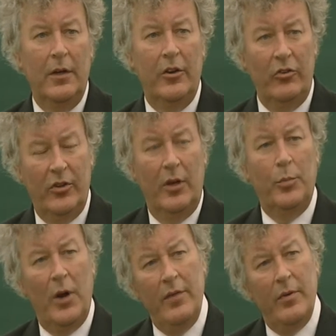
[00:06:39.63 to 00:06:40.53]
It is still a
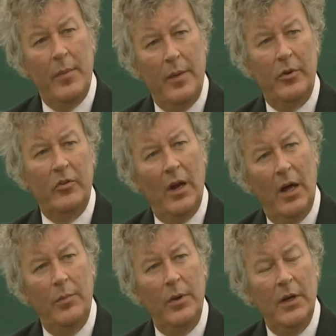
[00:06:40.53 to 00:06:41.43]
private members
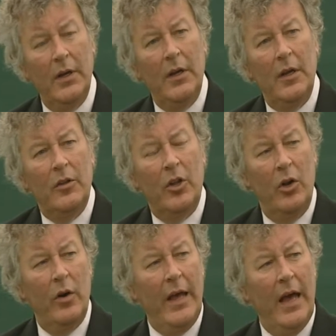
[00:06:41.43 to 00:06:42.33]
club that
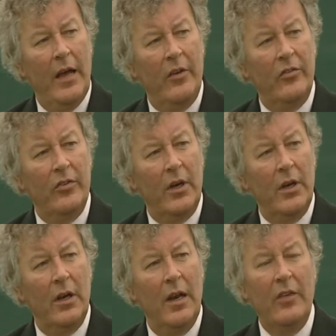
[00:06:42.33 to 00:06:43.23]
only has
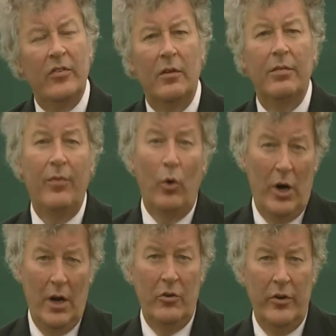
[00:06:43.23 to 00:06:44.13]
less than
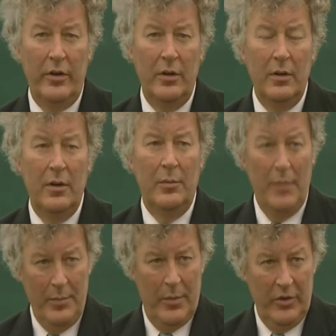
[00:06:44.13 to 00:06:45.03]
400
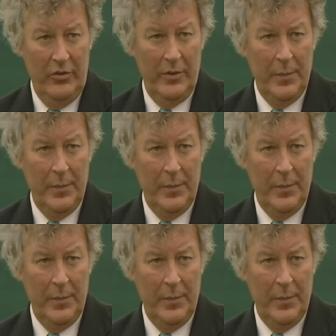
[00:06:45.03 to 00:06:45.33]
members.